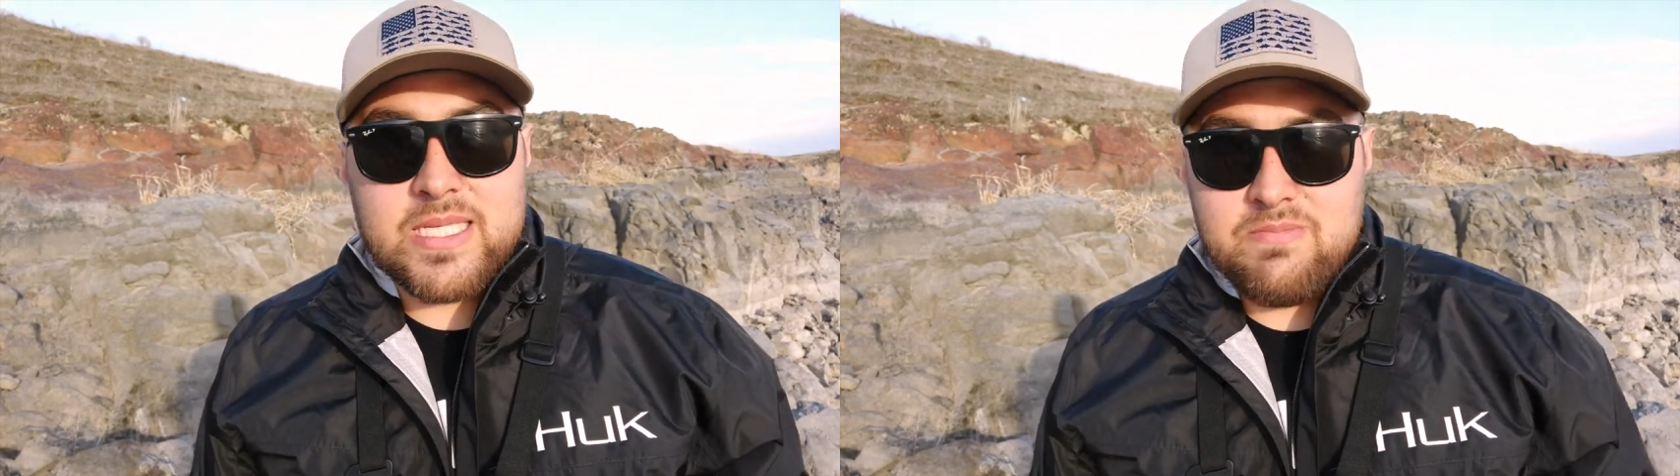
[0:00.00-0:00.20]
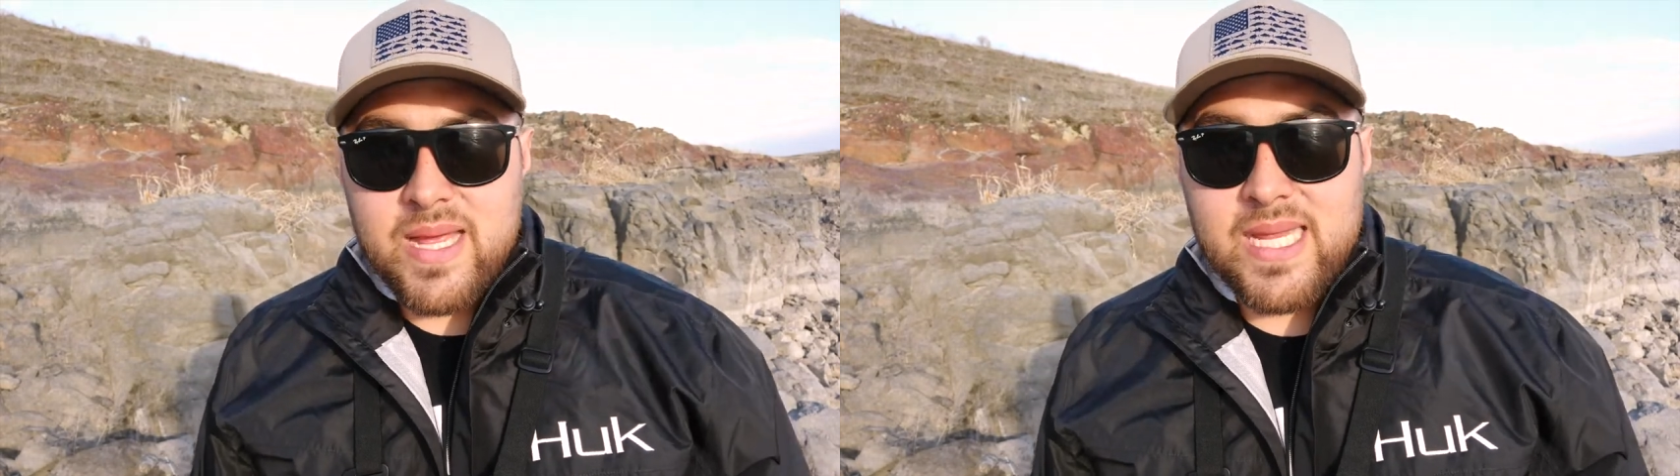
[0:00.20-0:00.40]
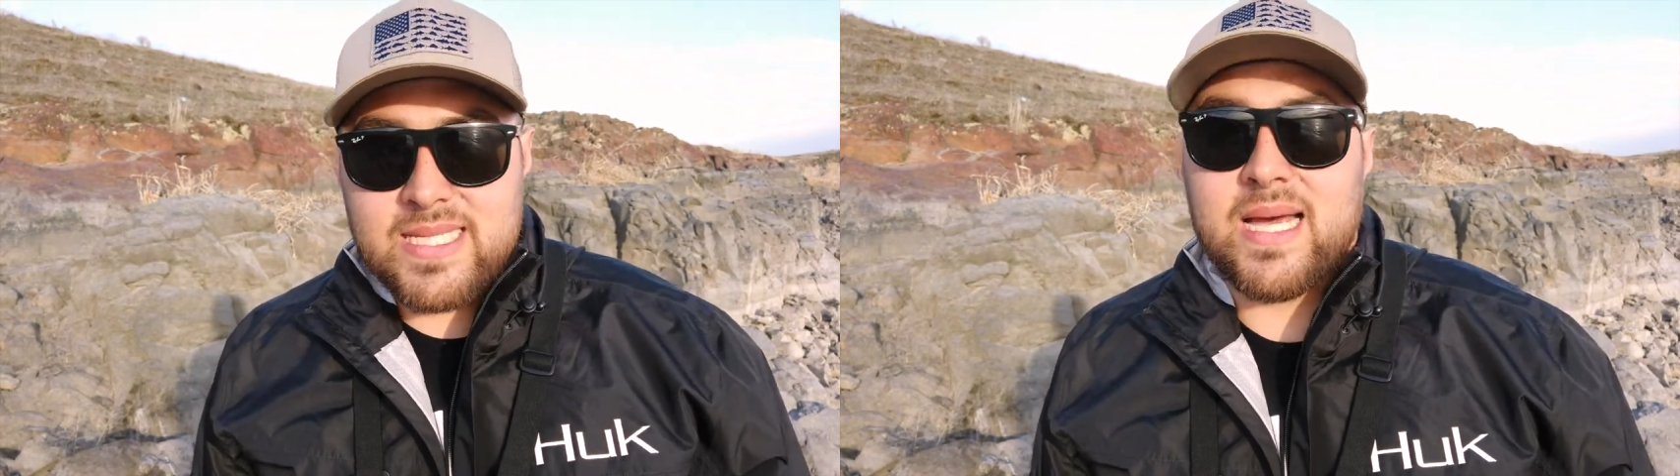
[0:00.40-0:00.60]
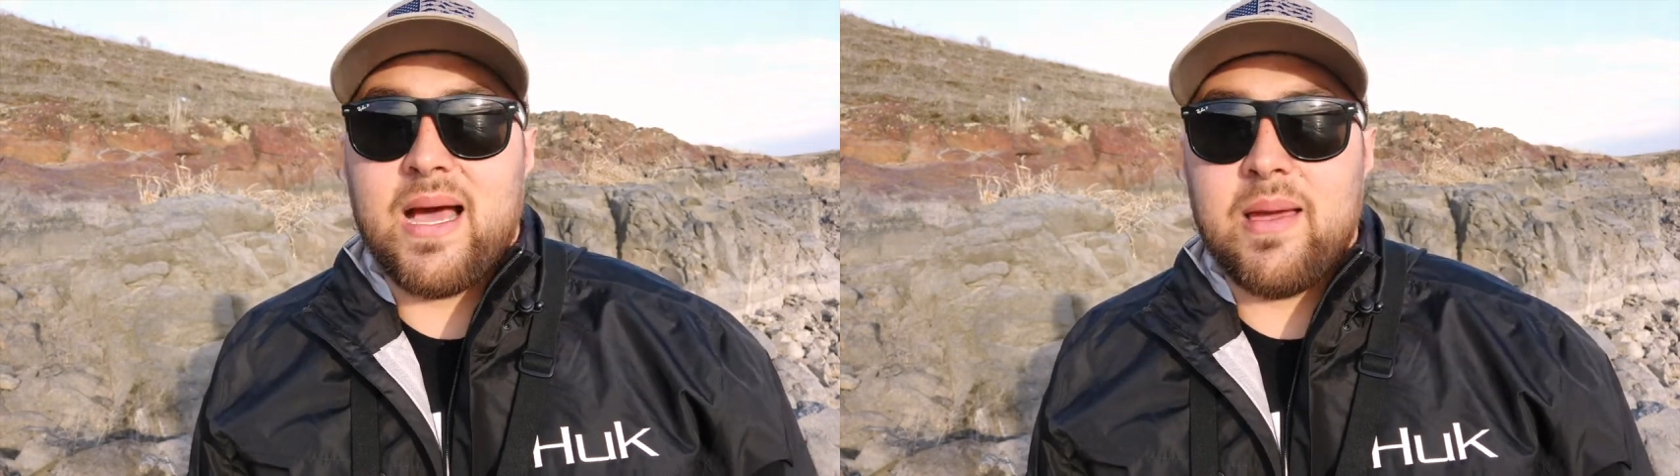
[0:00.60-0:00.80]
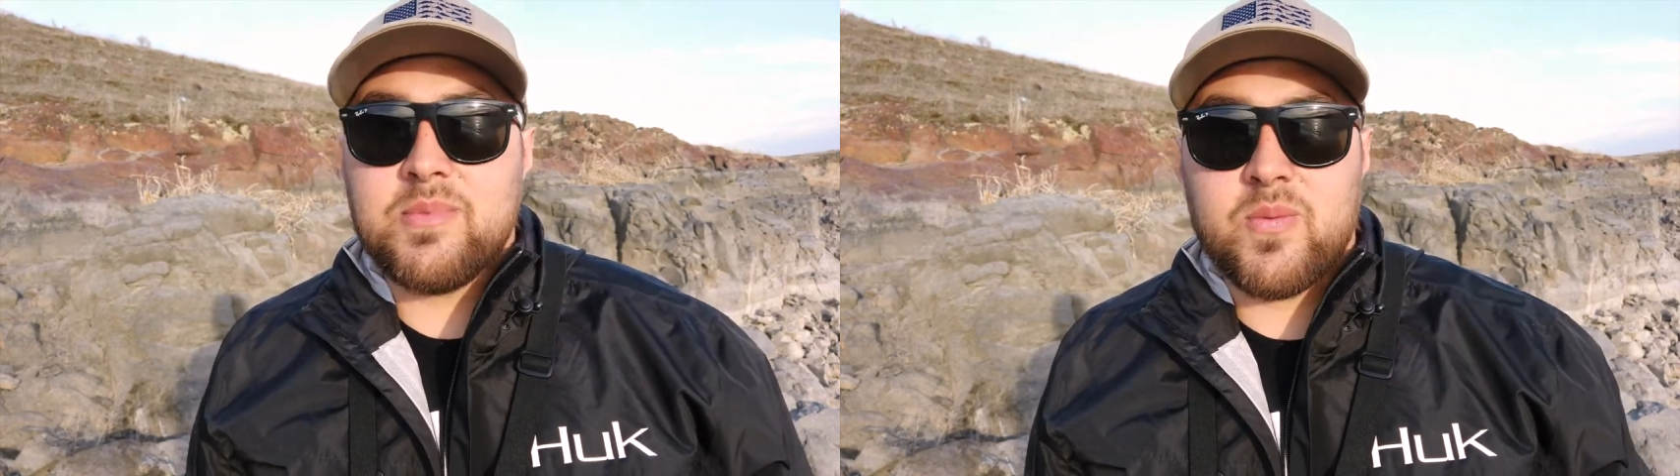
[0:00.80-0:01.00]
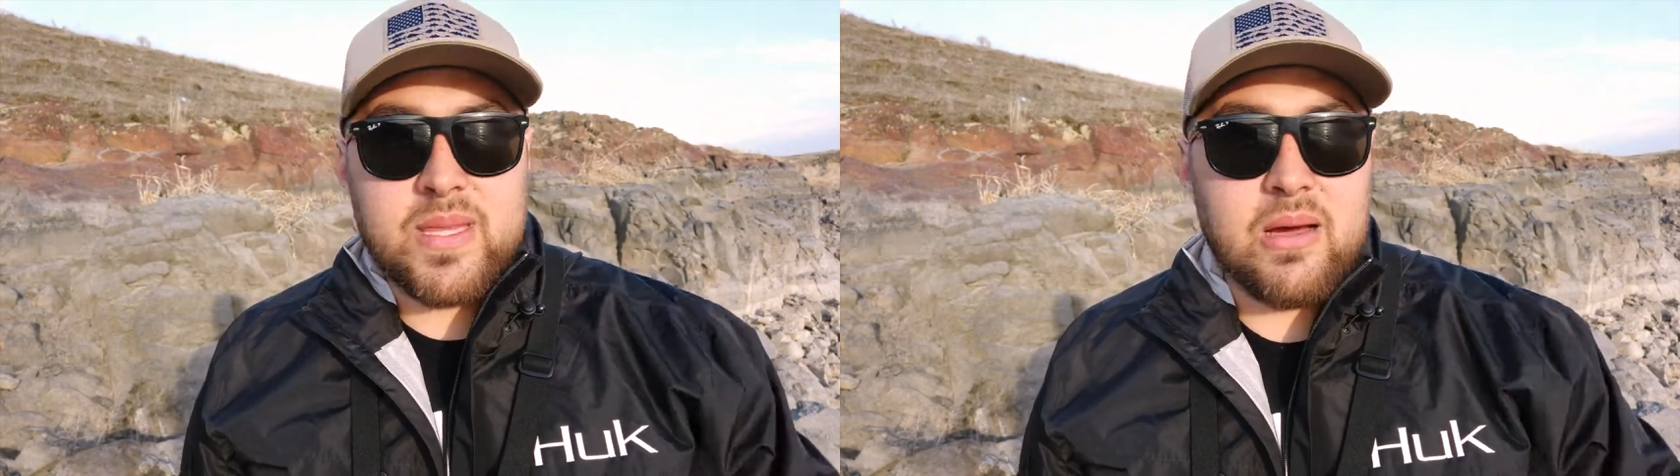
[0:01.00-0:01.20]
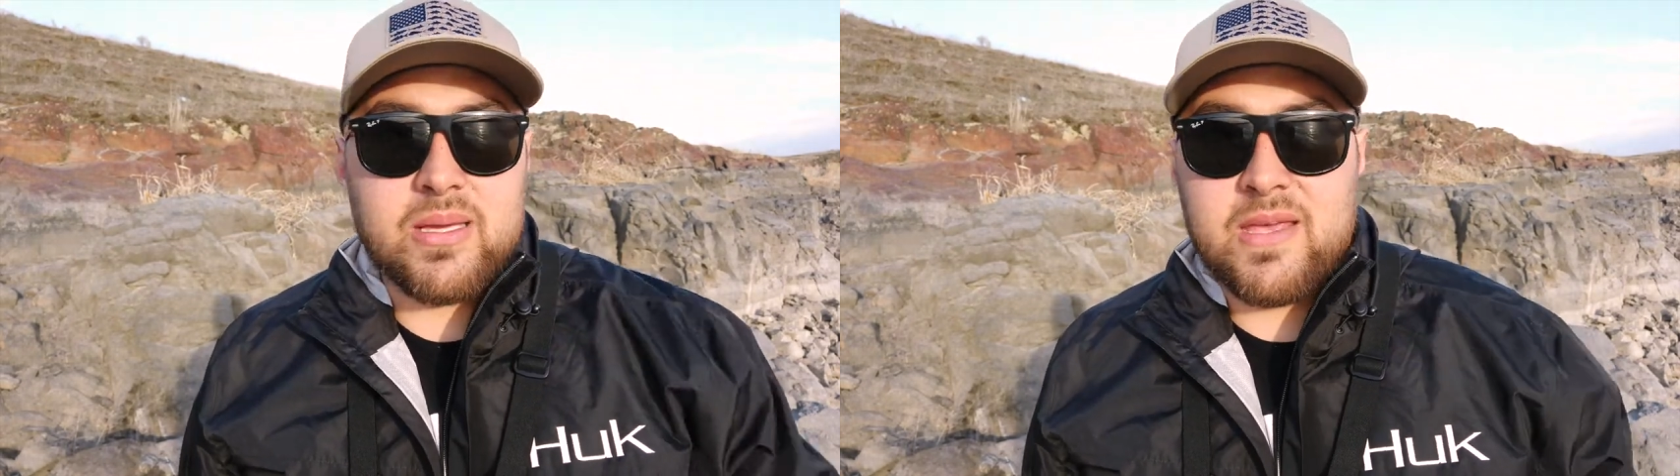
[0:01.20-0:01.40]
as many times without